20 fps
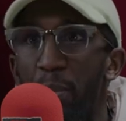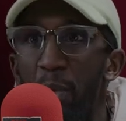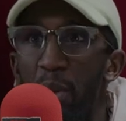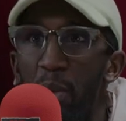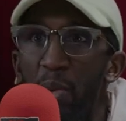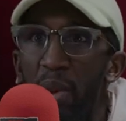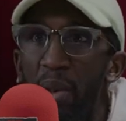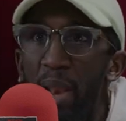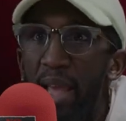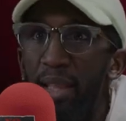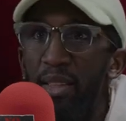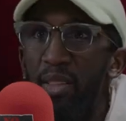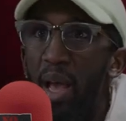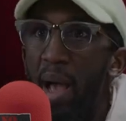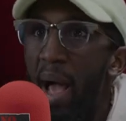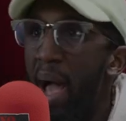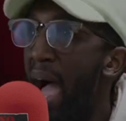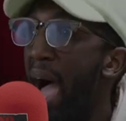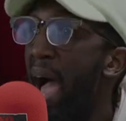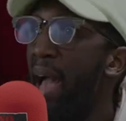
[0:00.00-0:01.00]
it, like,
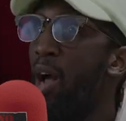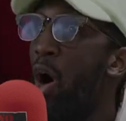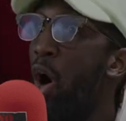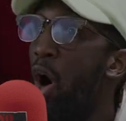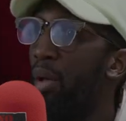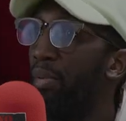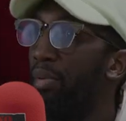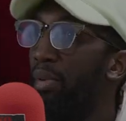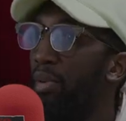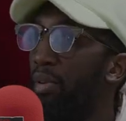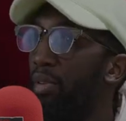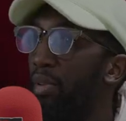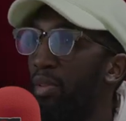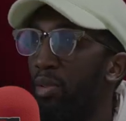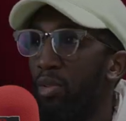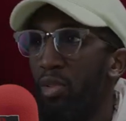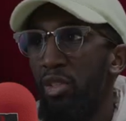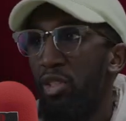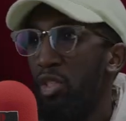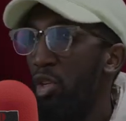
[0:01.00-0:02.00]
I, I can't,
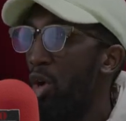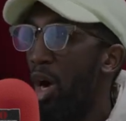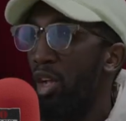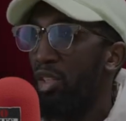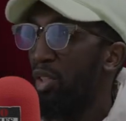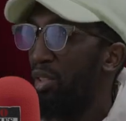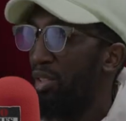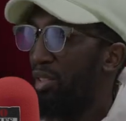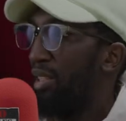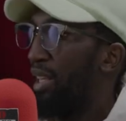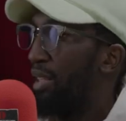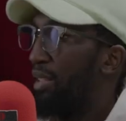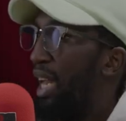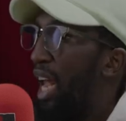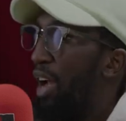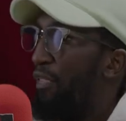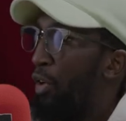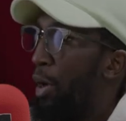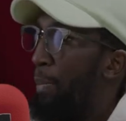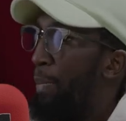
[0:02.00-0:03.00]
you can't t t
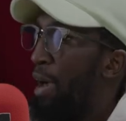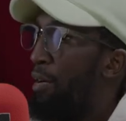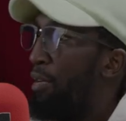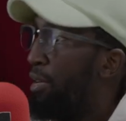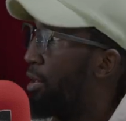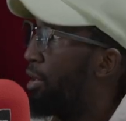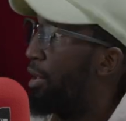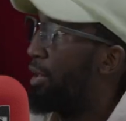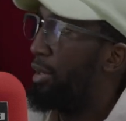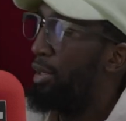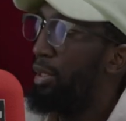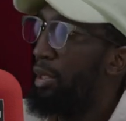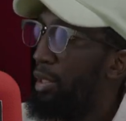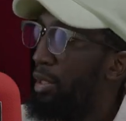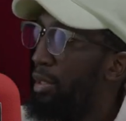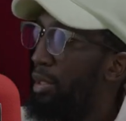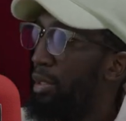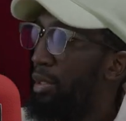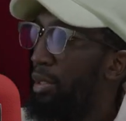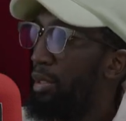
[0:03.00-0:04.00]
tell an African parent, look,
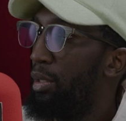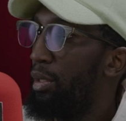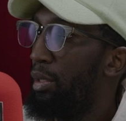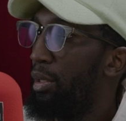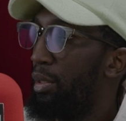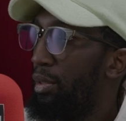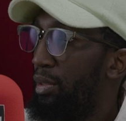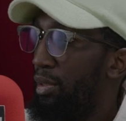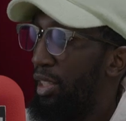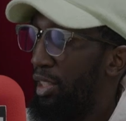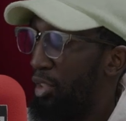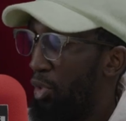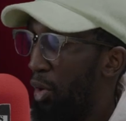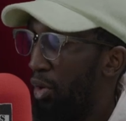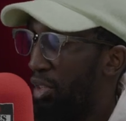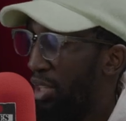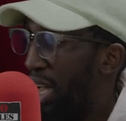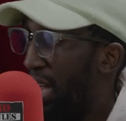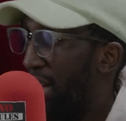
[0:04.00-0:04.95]
this dog's